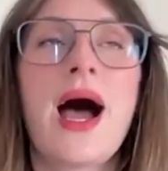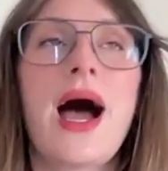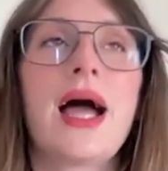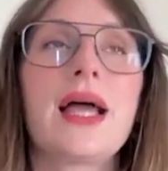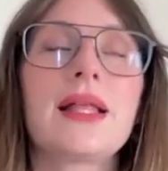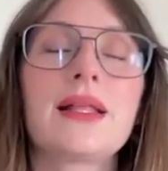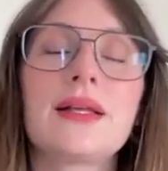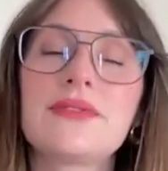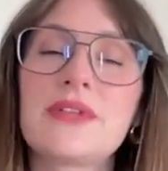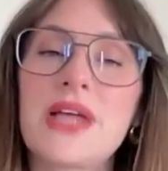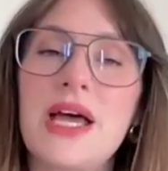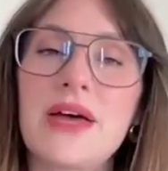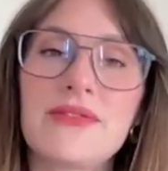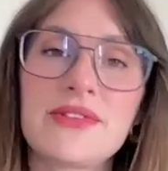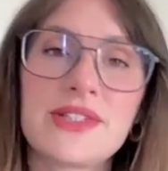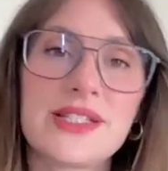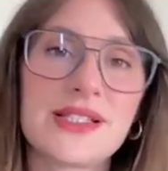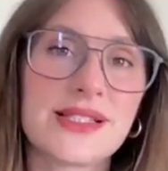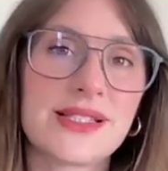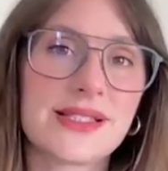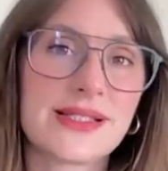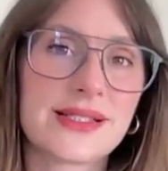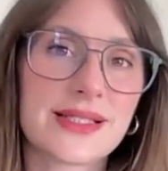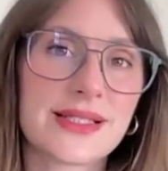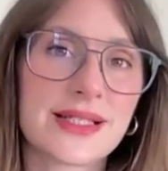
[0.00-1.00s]
I love to have an
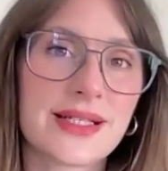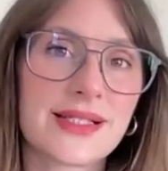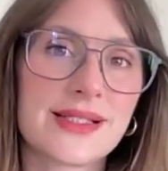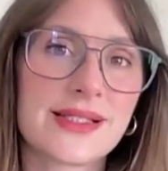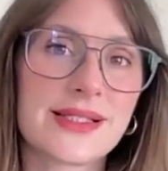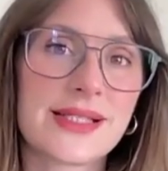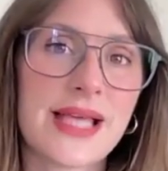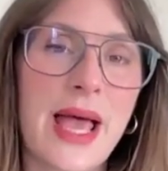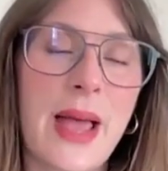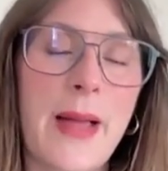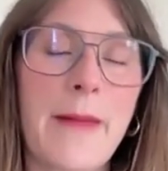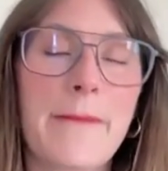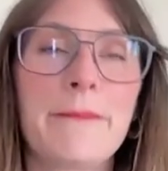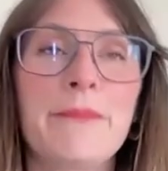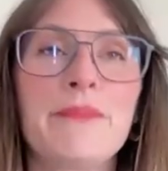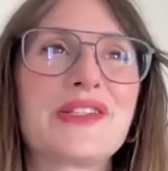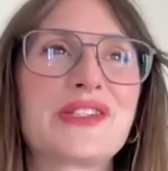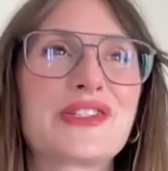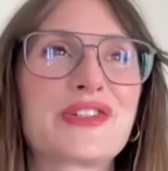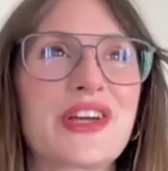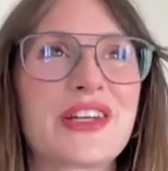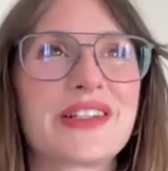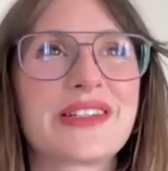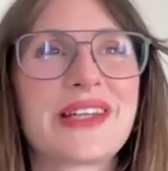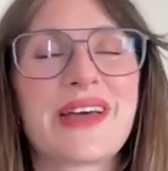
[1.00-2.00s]
assistant on set. It's great